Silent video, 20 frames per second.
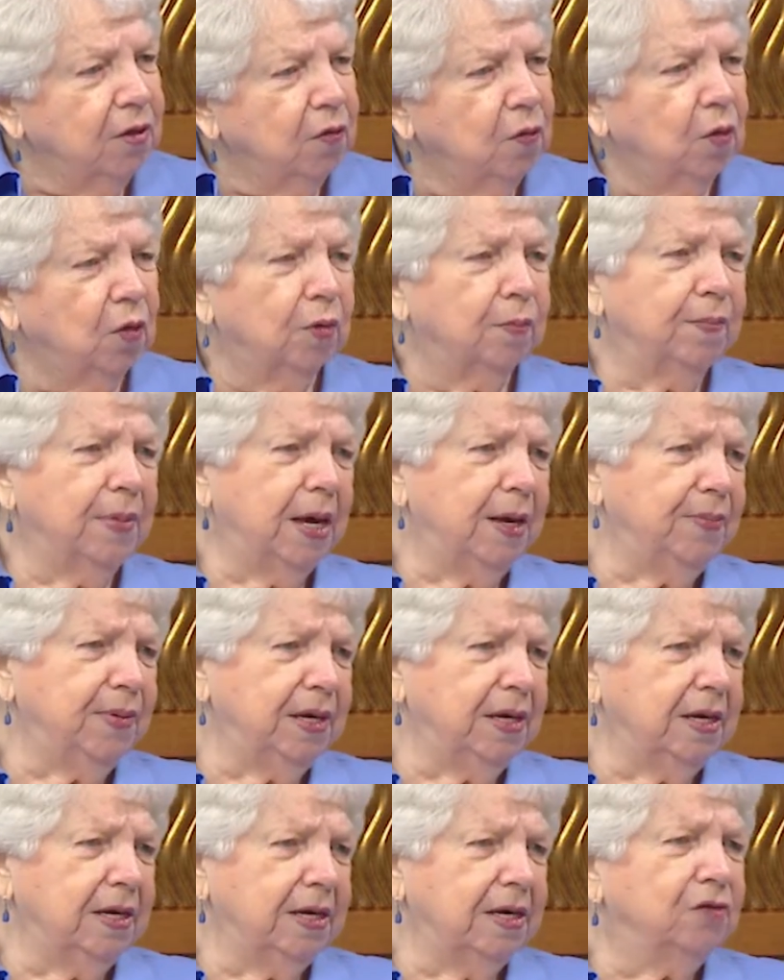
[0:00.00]
or
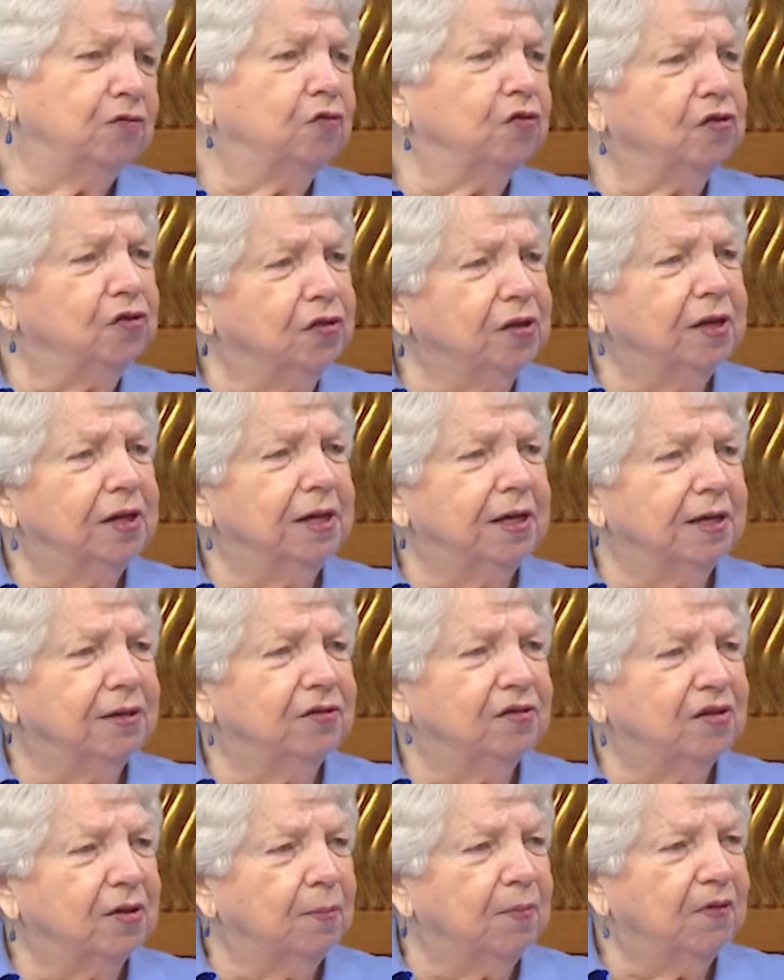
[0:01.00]
maybe interested
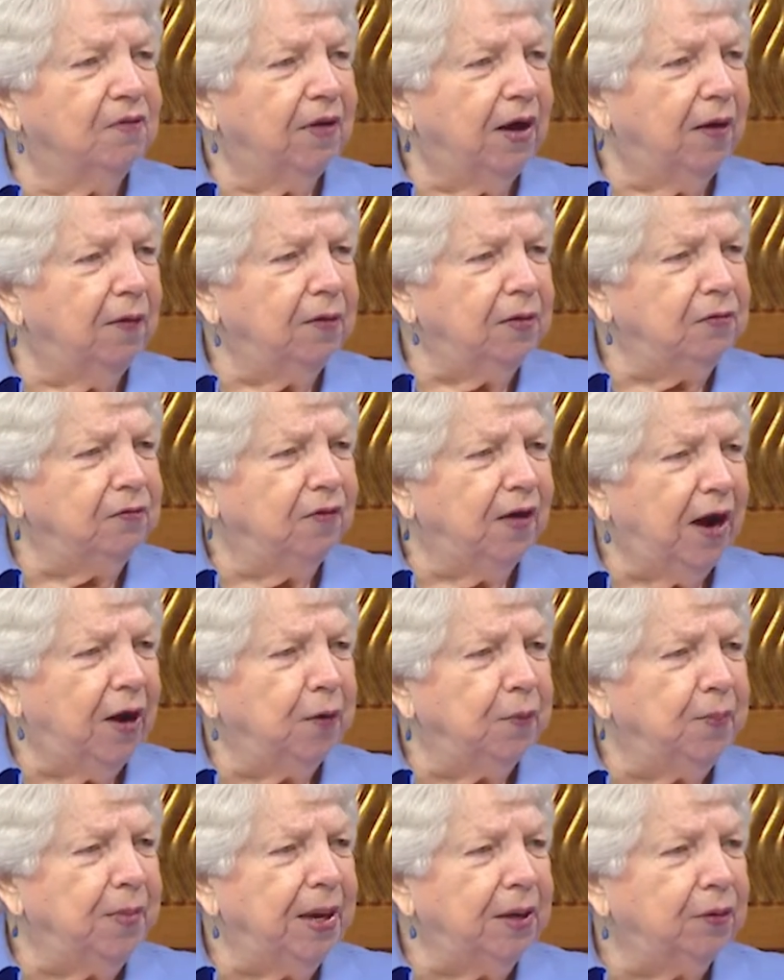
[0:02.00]
in, some of our
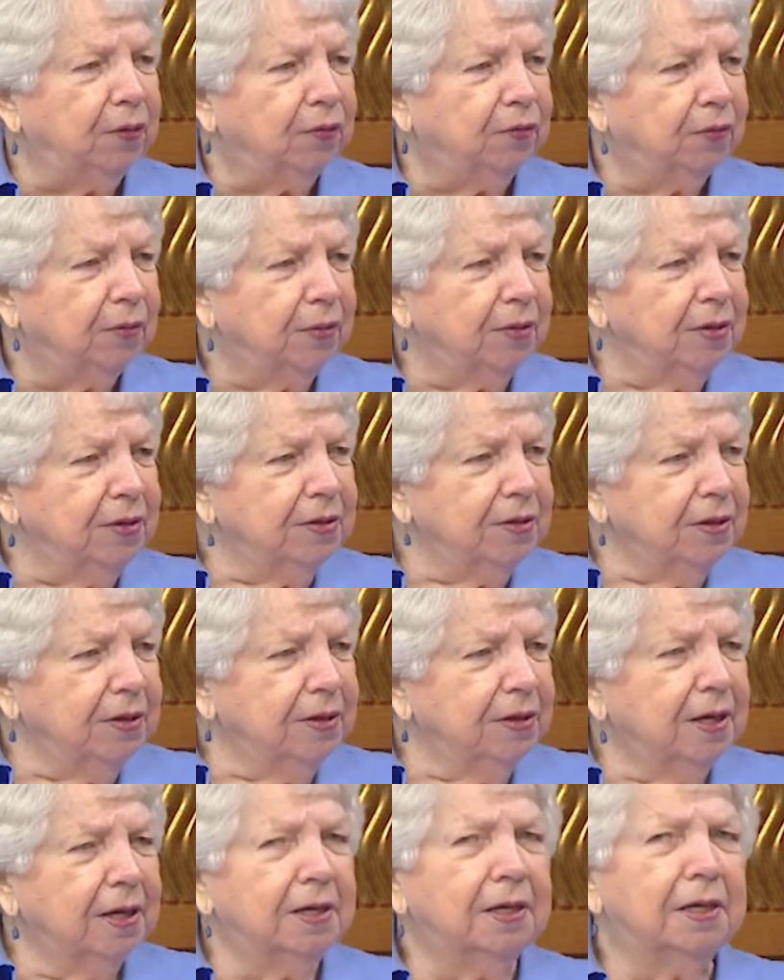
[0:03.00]
environmental
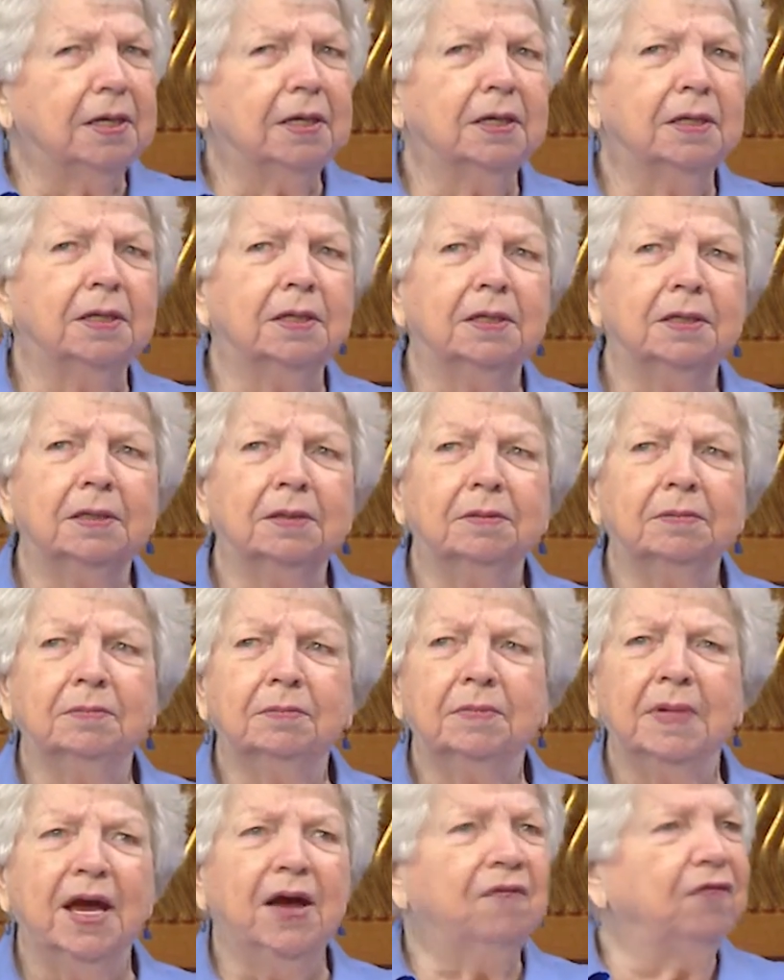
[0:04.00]

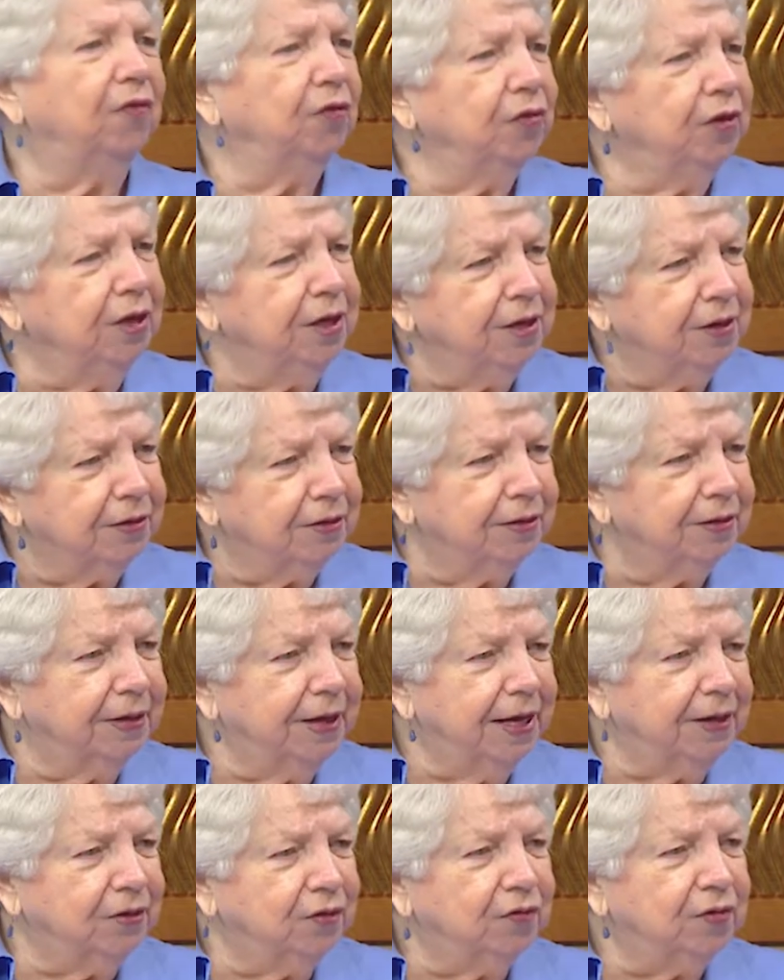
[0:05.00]
um, effort here
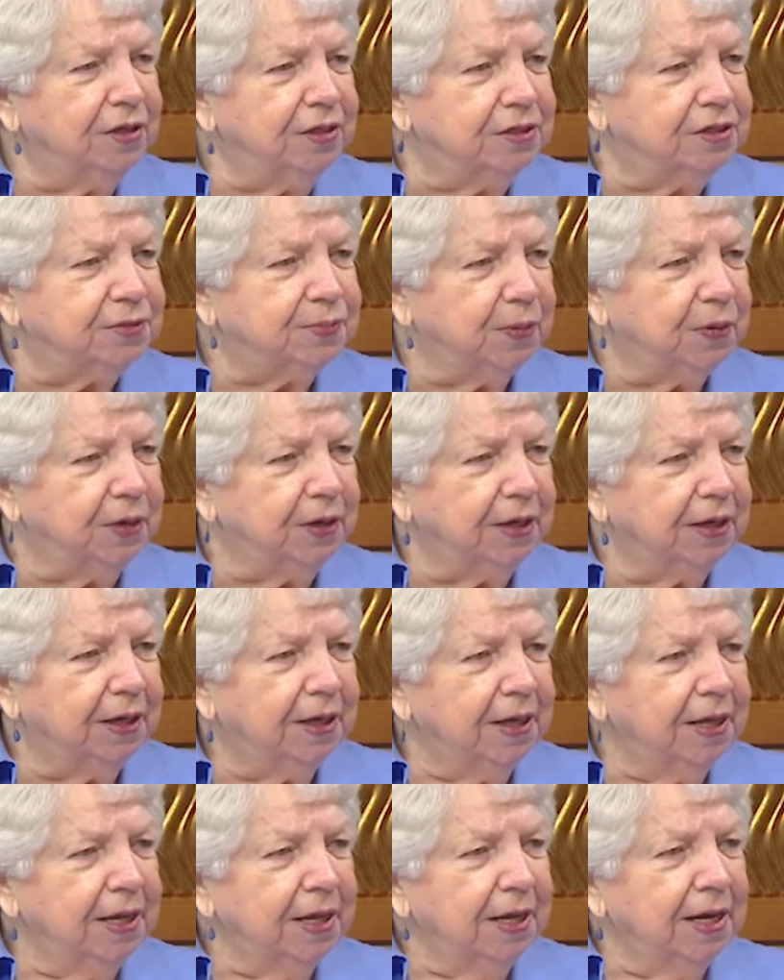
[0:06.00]
at Greenspring.
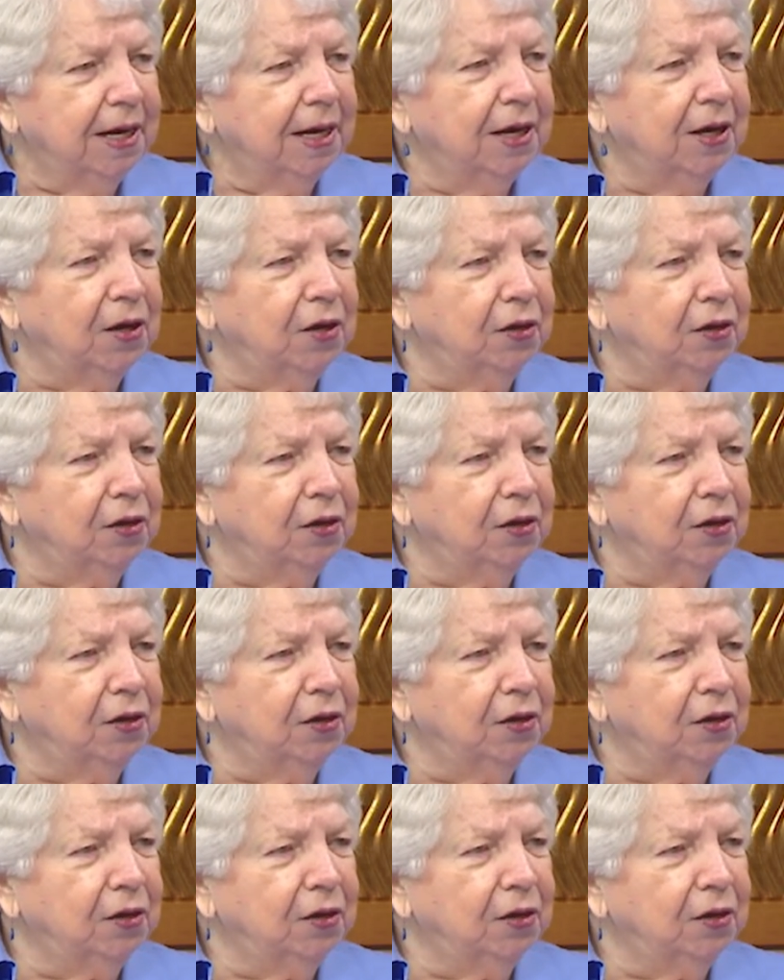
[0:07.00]
Yes.